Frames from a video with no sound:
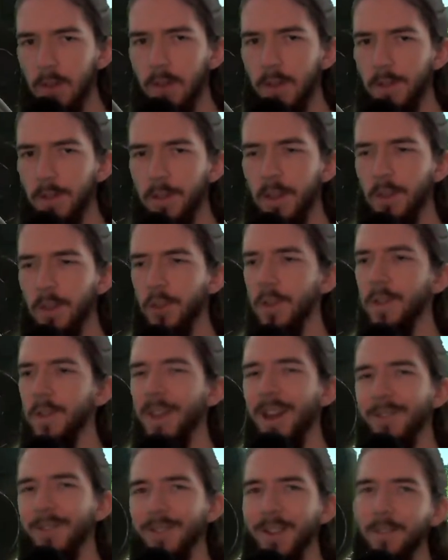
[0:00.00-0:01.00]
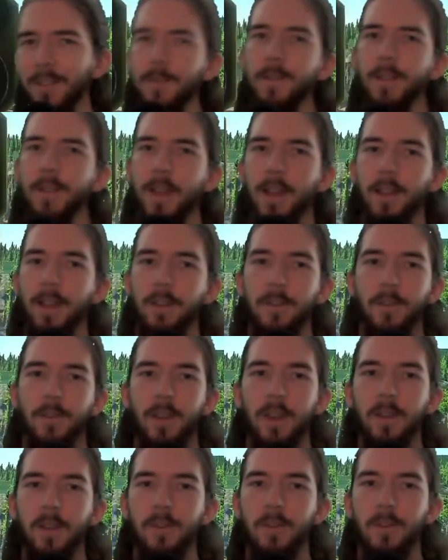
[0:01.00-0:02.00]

see just how different that is. He's